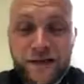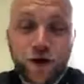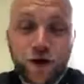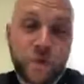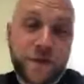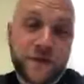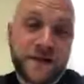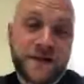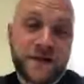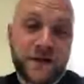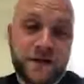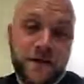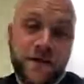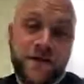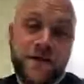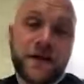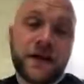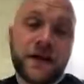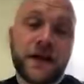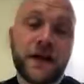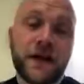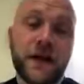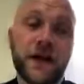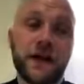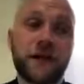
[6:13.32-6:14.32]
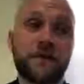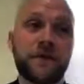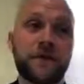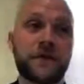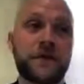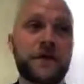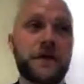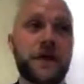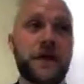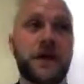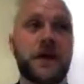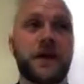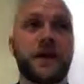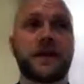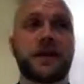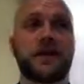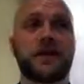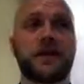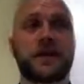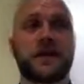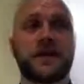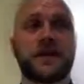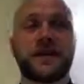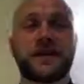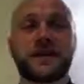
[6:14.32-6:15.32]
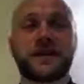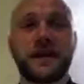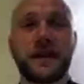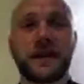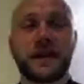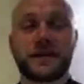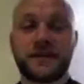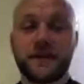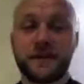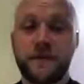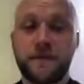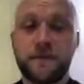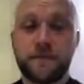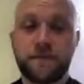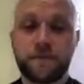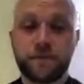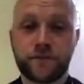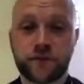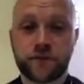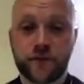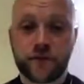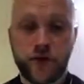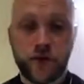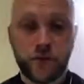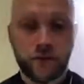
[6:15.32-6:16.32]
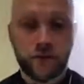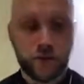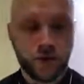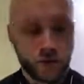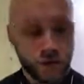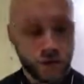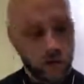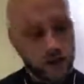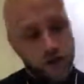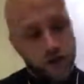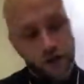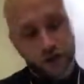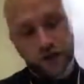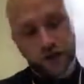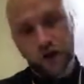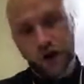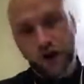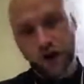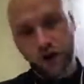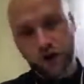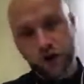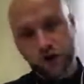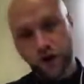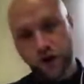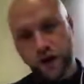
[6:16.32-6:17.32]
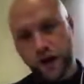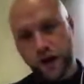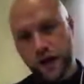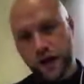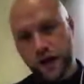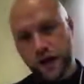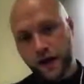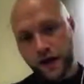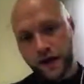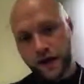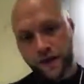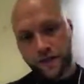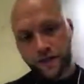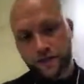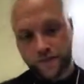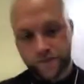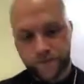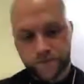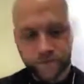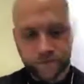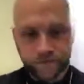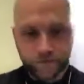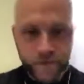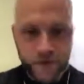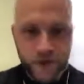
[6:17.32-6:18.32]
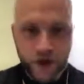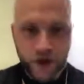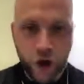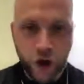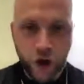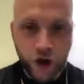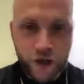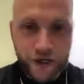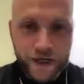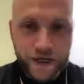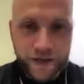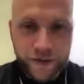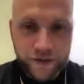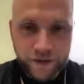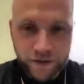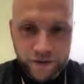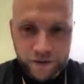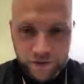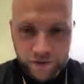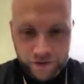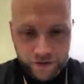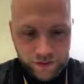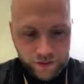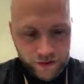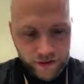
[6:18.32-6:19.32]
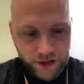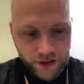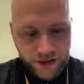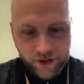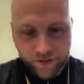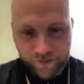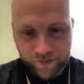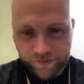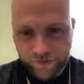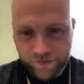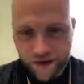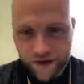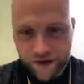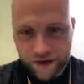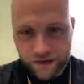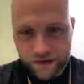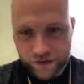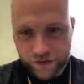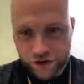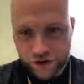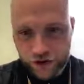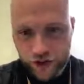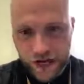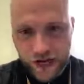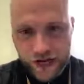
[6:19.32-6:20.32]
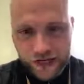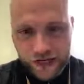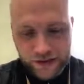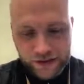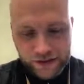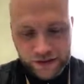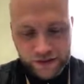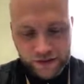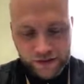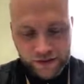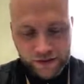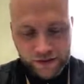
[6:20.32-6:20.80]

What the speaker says: all been terrific. And I even, the six of them. So you go Ollie, Finn, Jake,